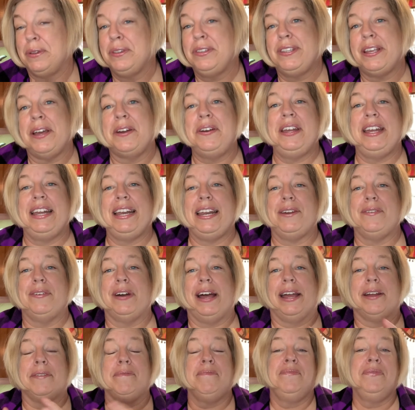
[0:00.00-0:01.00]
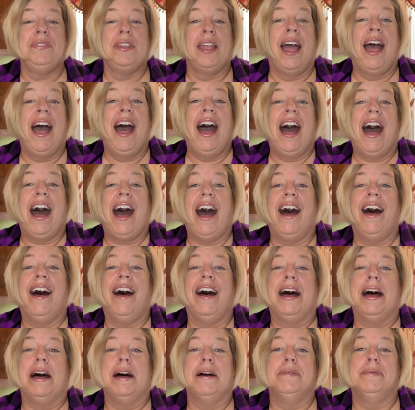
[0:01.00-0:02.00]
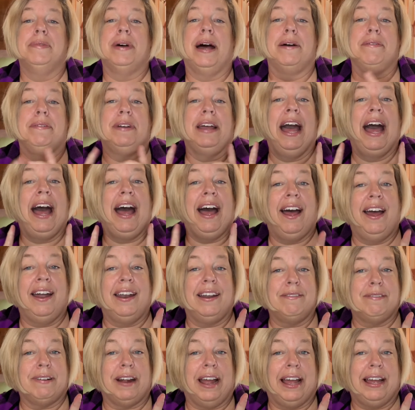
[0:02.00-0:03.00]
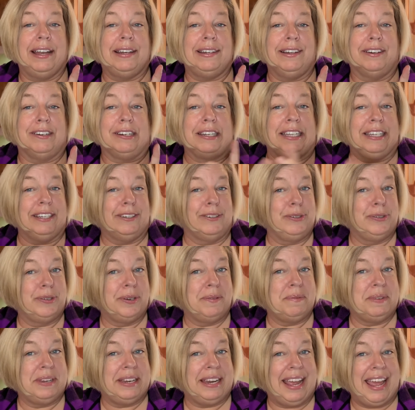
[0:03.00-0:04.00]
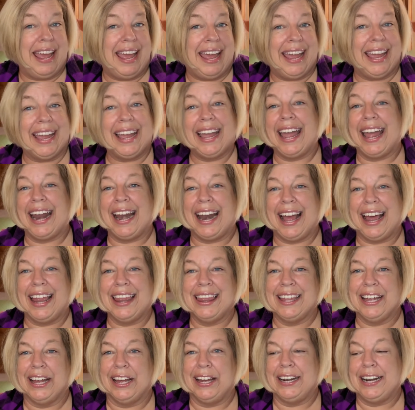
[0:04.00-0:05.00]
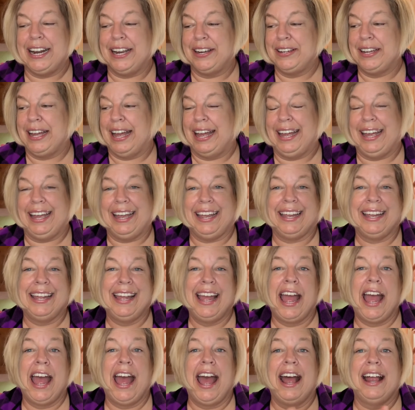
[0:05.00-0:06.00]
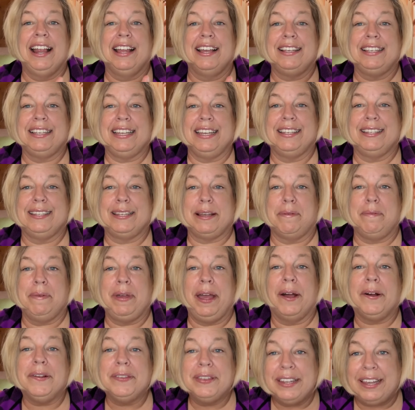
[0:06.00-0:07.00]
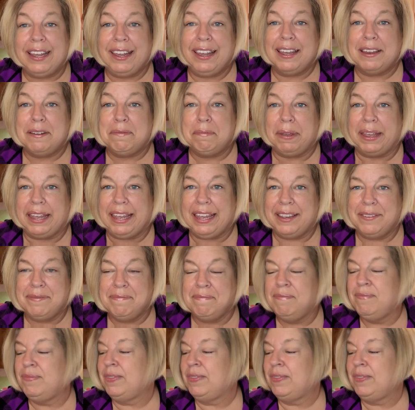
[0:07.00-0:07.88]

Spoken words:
So anyway, I'm kind of riding on a guilt trip today, and I thought, okay, let's get something healthy in me,